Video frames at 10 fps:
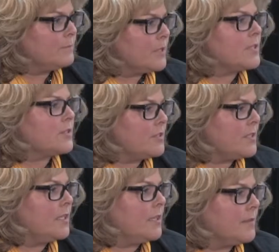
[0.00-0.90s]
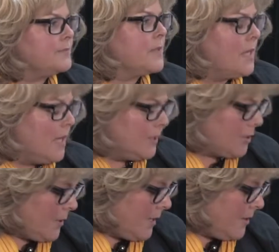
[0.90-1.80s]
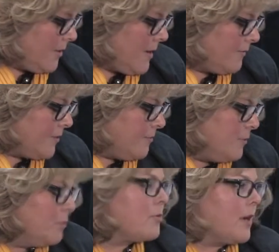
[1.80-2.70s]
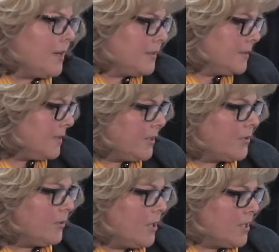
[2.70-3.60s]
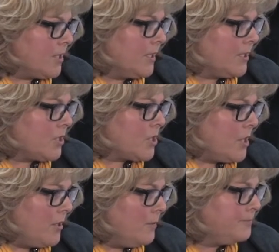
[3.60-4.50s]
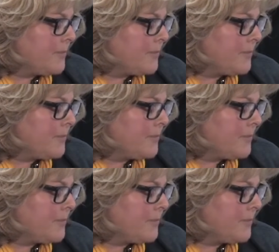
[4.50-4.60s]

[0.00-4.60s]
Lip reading: Well, that's good to hear. So I hear you have some new products that you're launching at the show.